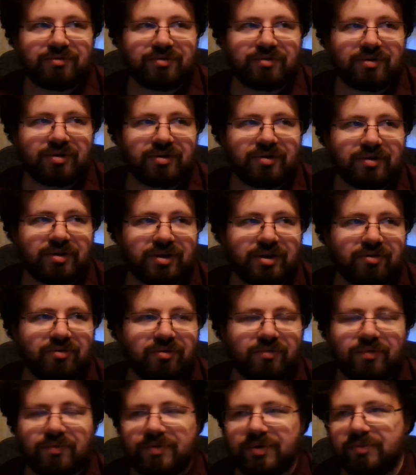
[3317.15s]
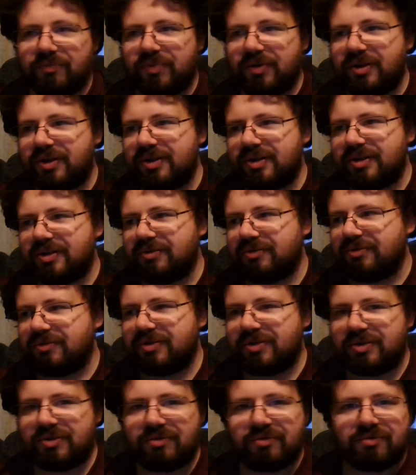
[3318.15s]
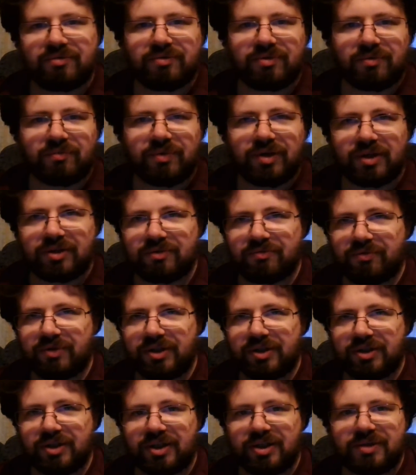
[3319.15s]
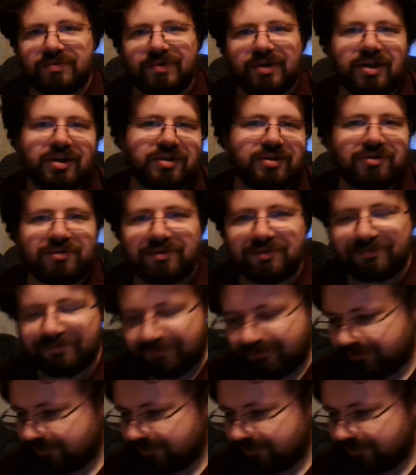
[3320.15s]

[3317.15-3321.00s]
We'll try to kill them up in abundance and they'll just come back 20 times faster.